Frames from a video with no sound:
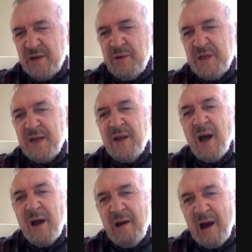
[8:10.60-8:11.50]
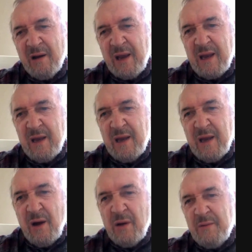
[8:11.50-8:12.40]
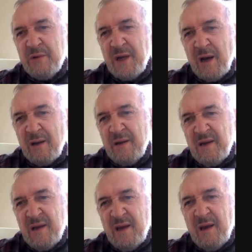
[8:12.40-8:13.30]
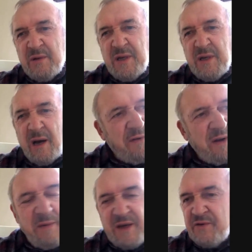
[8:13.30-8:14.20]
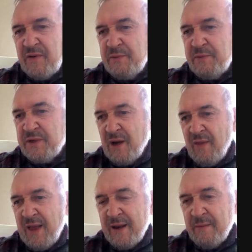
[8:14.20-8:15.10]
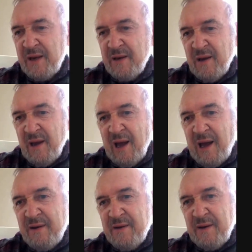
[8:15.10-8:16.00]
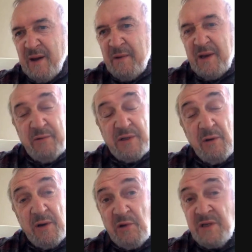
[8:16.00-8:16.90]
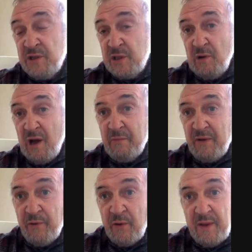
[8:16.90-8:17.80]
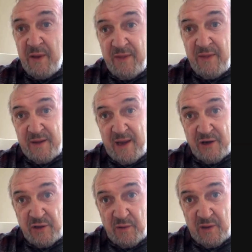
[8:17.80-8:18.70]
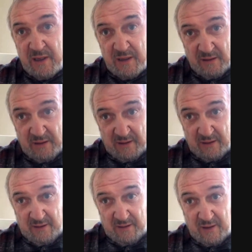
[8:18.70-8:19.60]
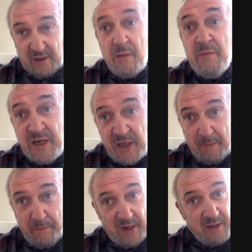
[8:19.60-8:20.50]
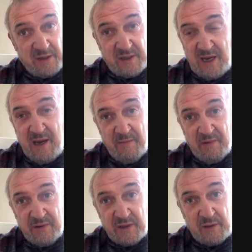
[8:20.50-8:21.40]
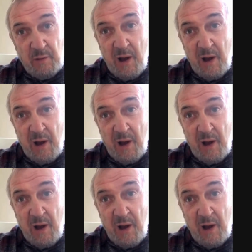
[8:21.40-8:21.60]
shall we say, the hierarchy. You know what I mean? It was all free trips and all that. I mean, and I mean, it wasn't too long before then that the committee picked the team and the